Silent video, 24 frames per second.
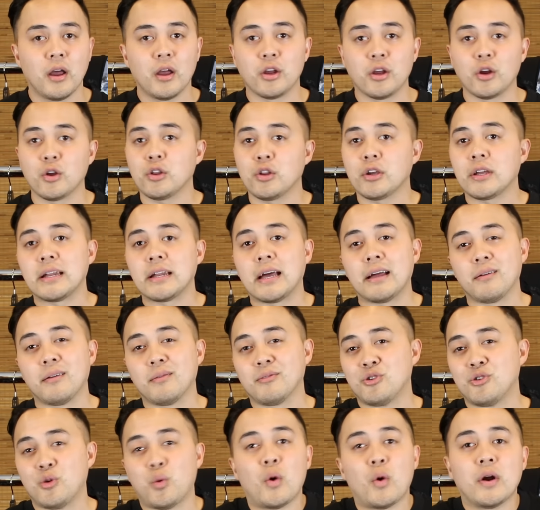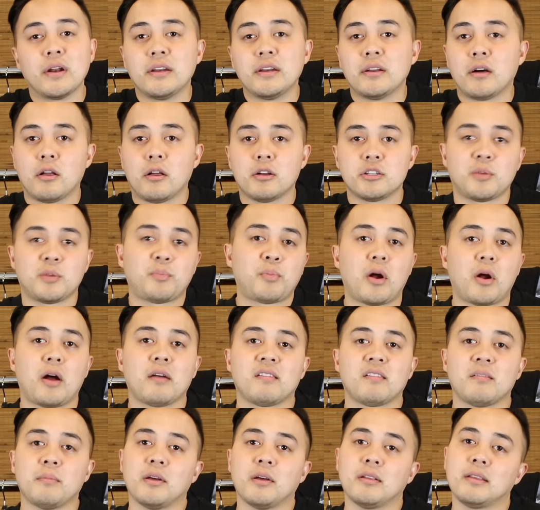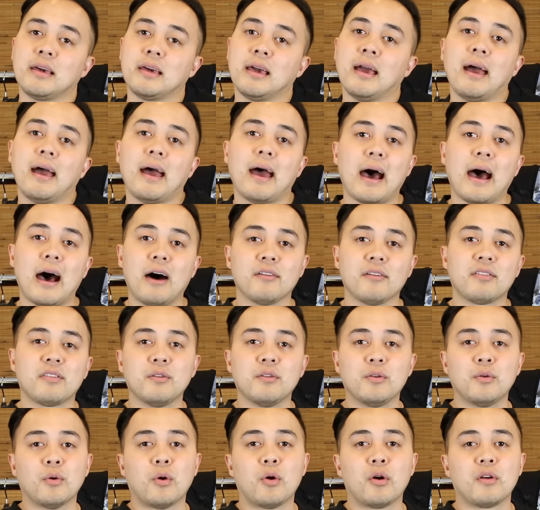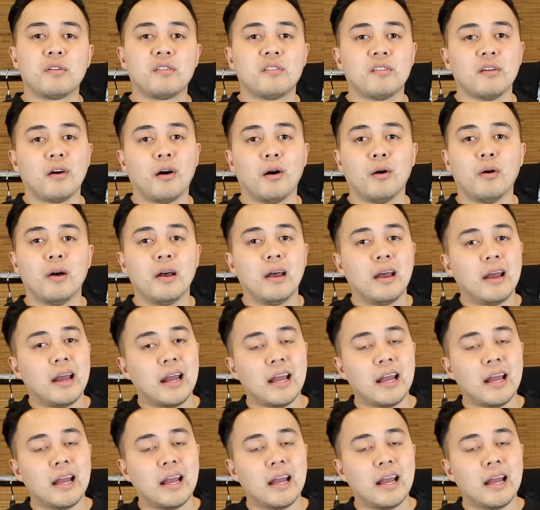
you're looking at $20 approximately out the door so